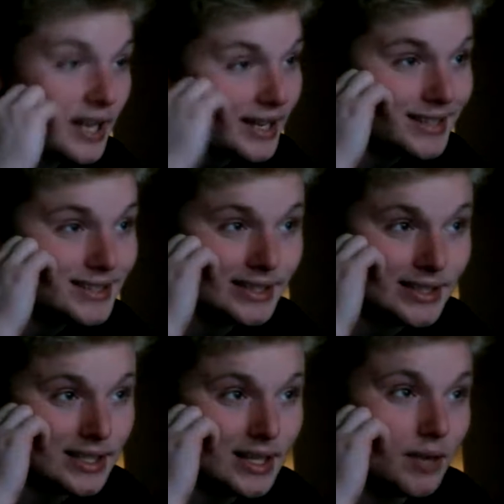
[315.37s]
I guess it
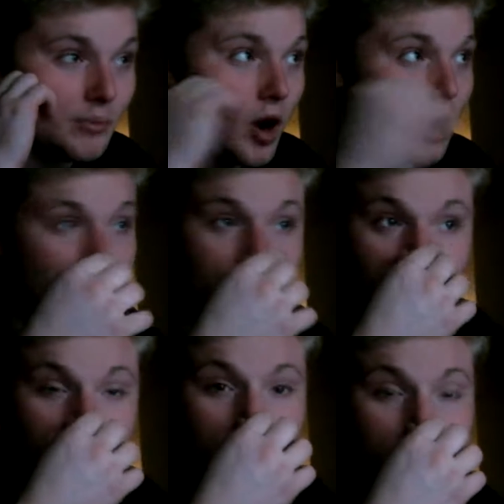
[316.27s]
doesn't like Mars
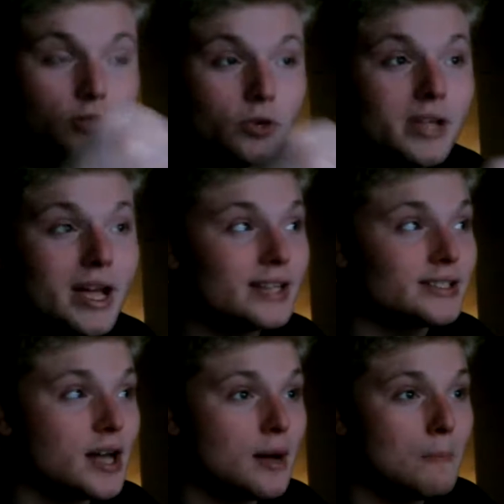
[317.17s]
because as soon
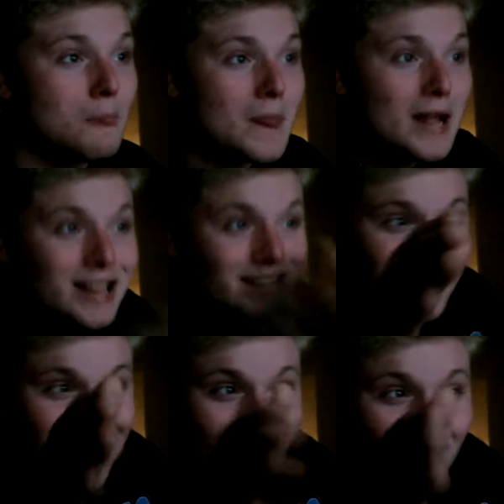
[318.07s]
as
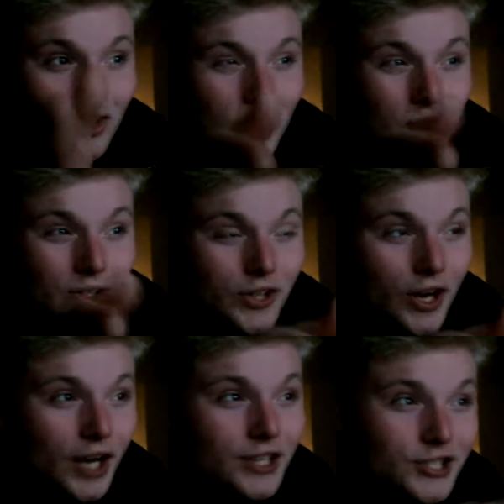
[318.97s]
they gave it a little
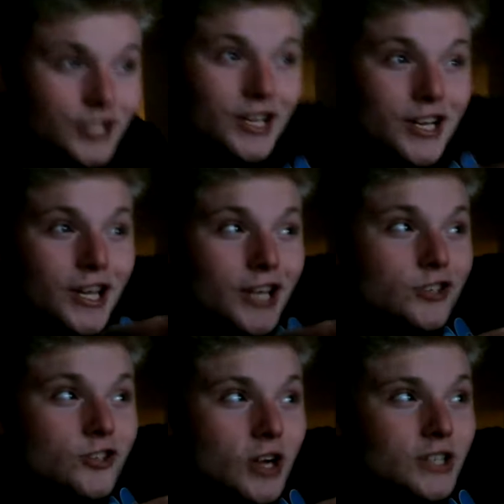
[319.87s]
nudge, it
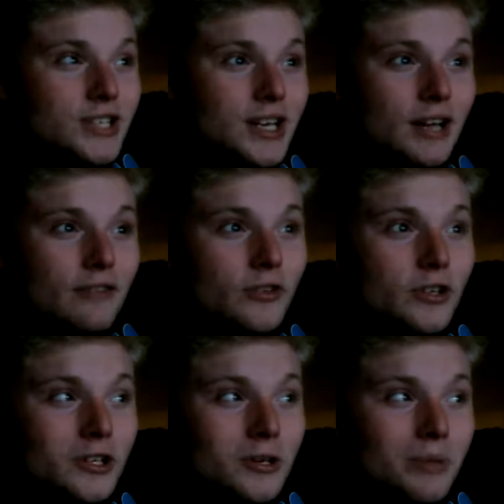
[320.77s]
started digging for a
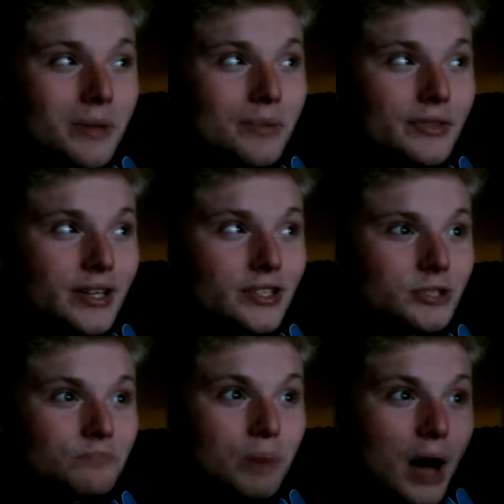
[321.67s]
little bit, but then it
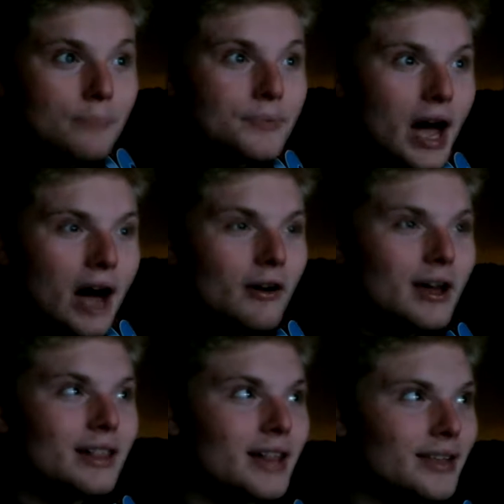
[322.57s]
just popped out
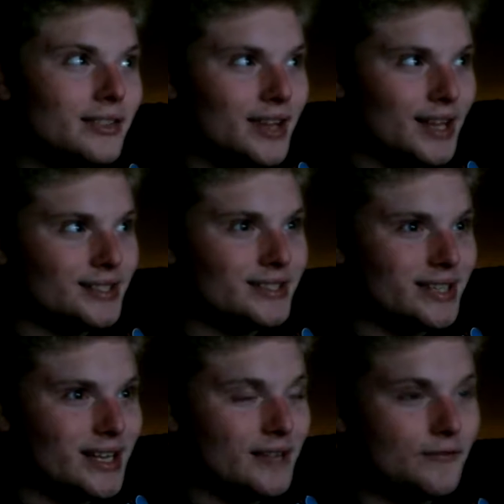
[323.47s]
and like this.
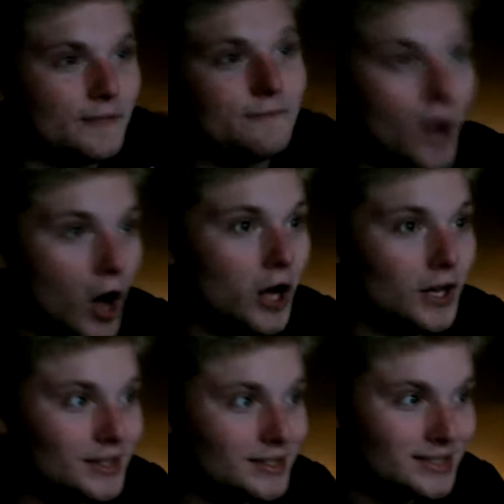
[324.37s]
And if it
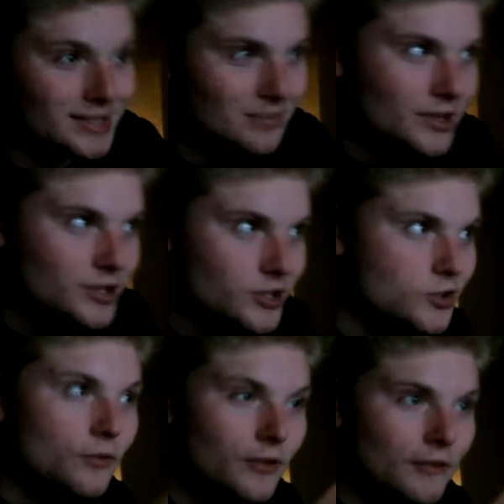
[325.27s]
falls, the mission's
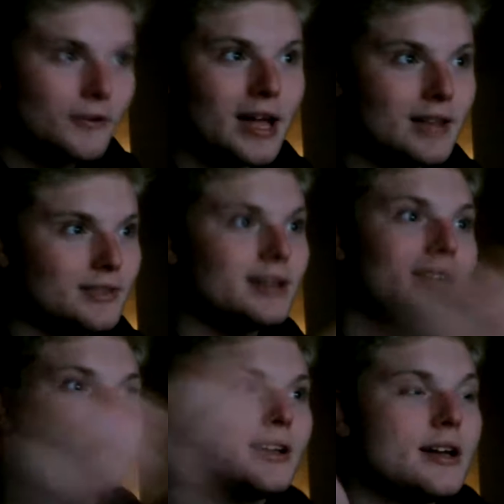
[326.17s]
over for that thing.